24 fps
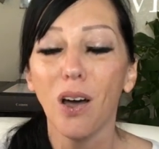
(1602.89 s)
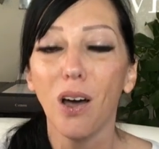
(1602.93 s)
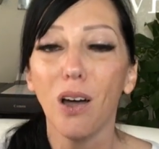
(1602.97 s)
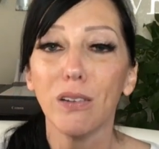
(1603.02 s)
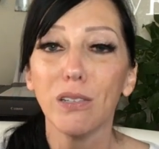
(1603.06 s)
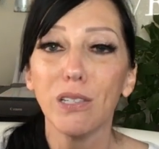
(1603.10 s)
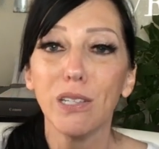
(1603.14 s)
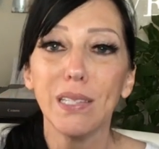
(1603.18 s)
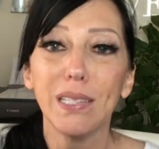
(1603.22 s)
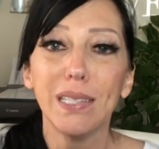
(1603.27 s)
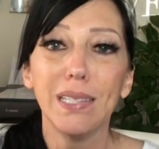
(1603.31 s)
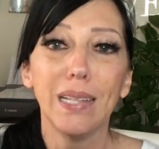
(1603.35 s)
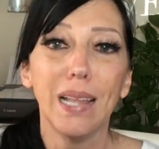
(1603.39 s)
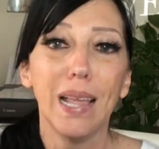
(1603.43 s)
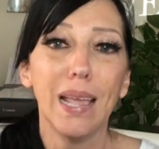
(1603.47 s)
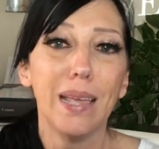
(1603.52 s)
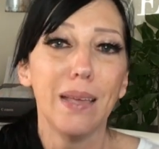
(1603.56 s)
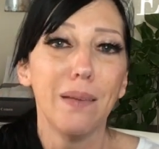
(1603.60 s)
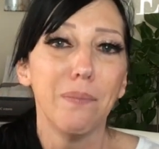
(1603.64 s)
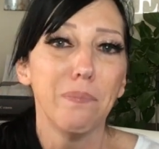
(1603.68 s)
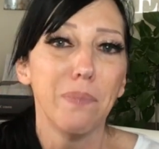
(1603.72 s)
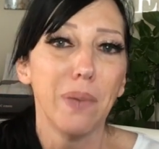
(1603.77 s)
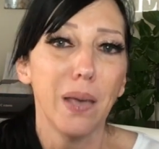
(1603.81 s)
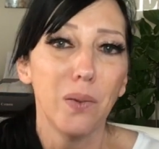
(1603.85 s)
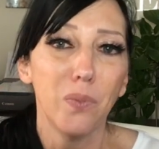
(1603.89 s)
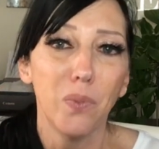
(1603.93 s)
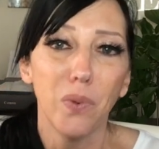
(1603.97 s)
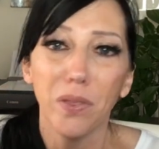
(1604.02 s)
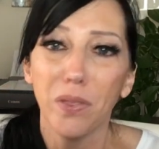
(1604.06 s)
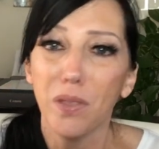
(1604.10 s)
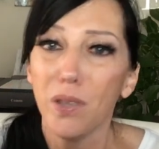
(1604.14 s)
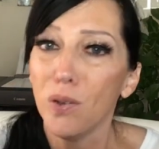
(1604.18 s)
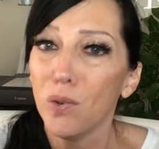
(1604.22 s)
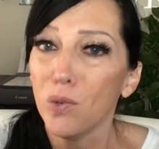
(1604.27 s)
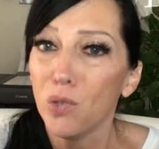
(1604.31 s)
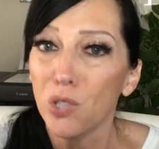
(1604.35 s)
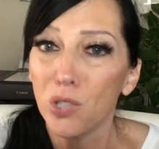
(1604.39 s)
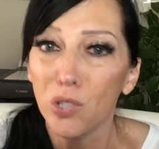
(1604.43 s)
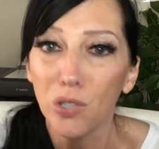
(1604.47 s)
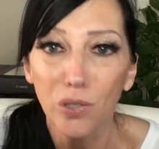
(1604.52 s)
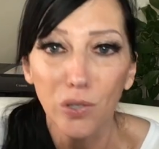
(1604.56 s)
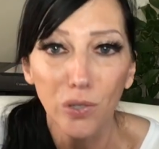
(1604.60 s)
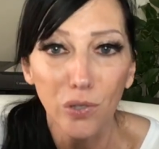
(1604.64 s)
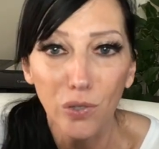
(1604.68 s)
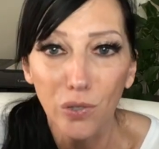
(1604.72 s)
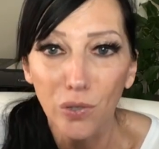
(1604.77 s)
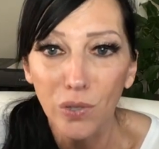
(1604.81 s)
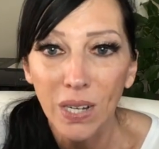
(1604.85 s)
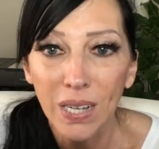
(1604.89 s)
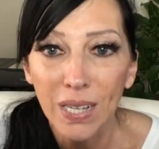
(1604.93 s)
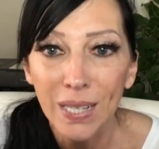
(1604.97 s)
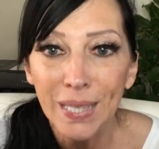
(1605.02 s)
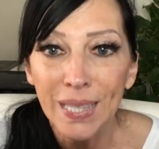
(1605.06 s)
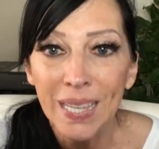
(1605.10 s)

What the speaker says: I'll just lay in bed with you too.